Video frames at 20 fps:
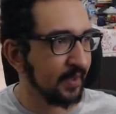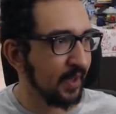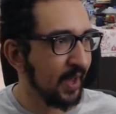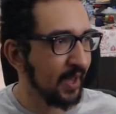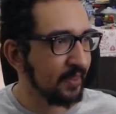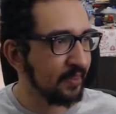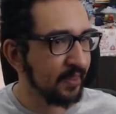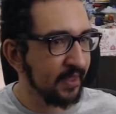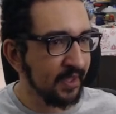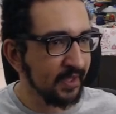
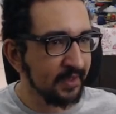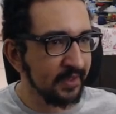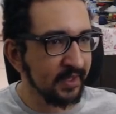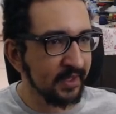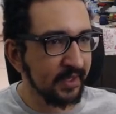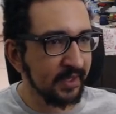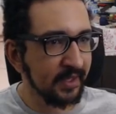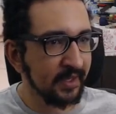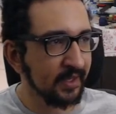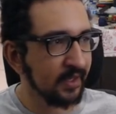I think
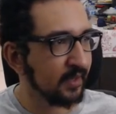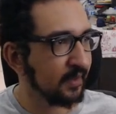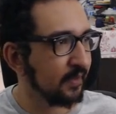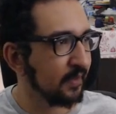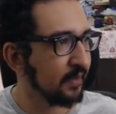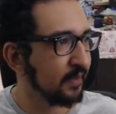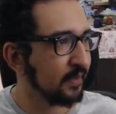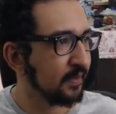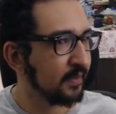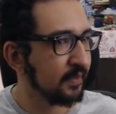
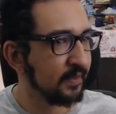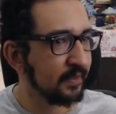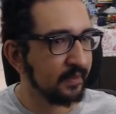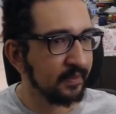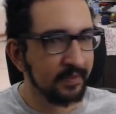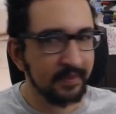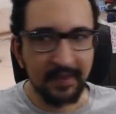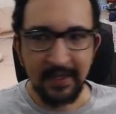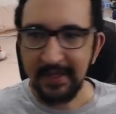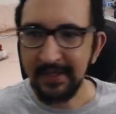
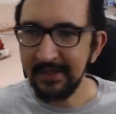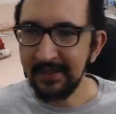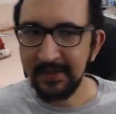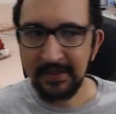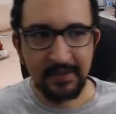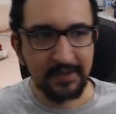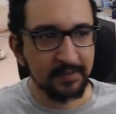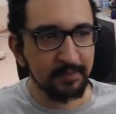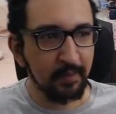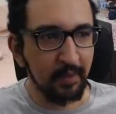
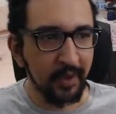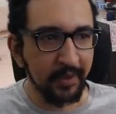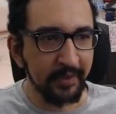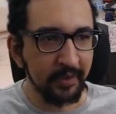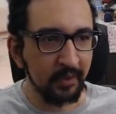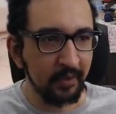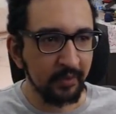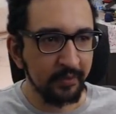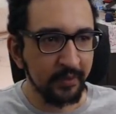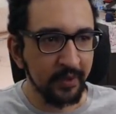this
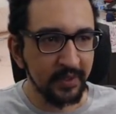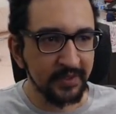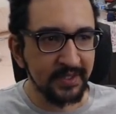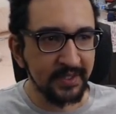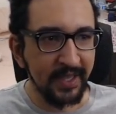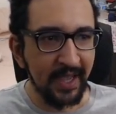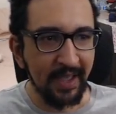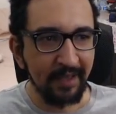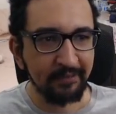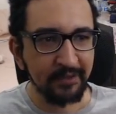model
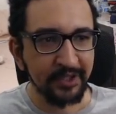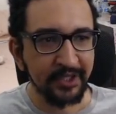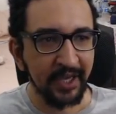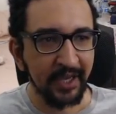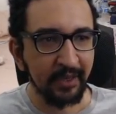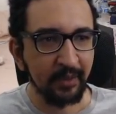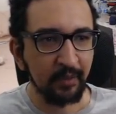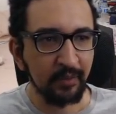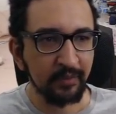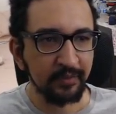doesn't have a
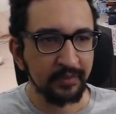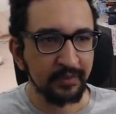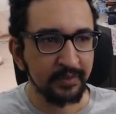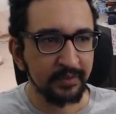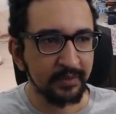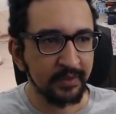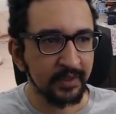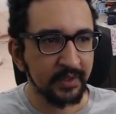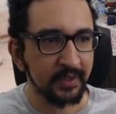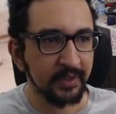shadow.
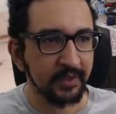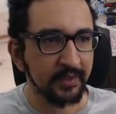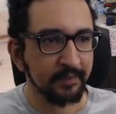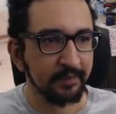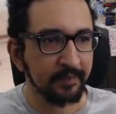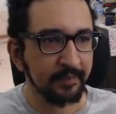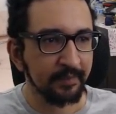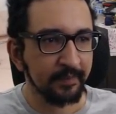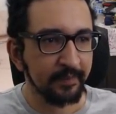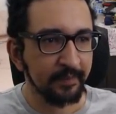The
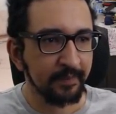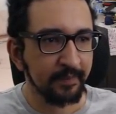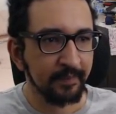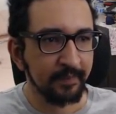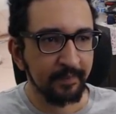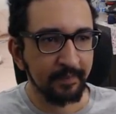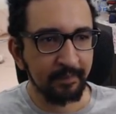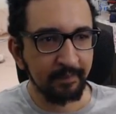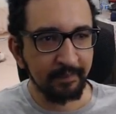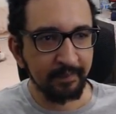
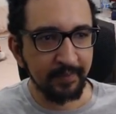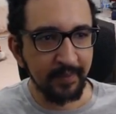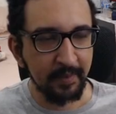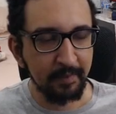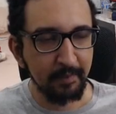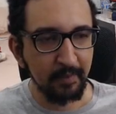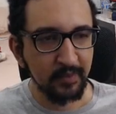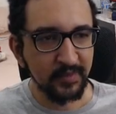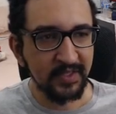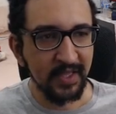
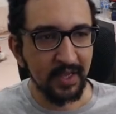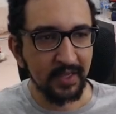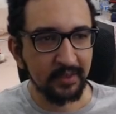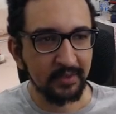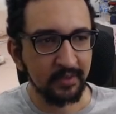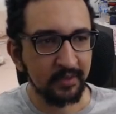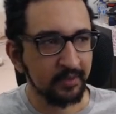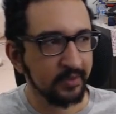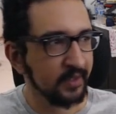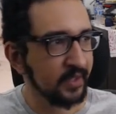
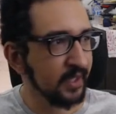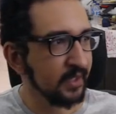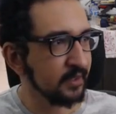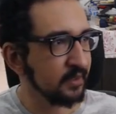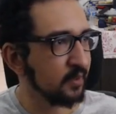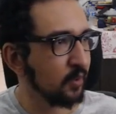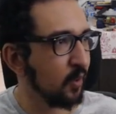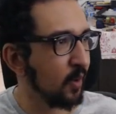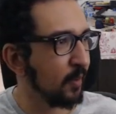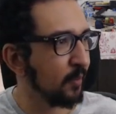Mustang
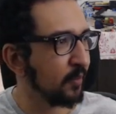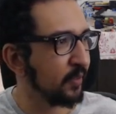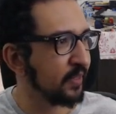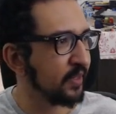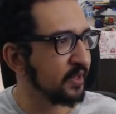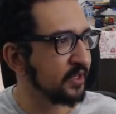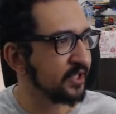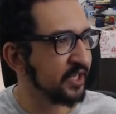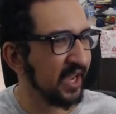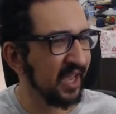didn't come with
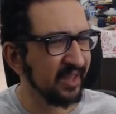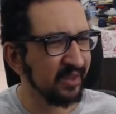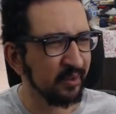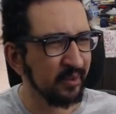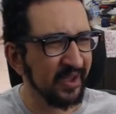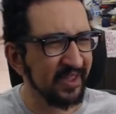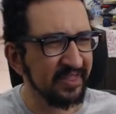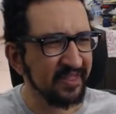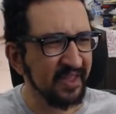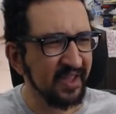a
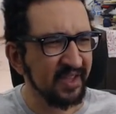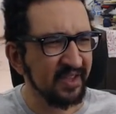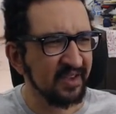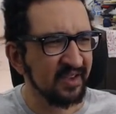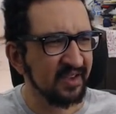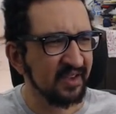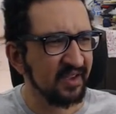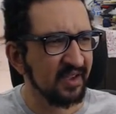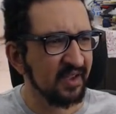shadow, I think.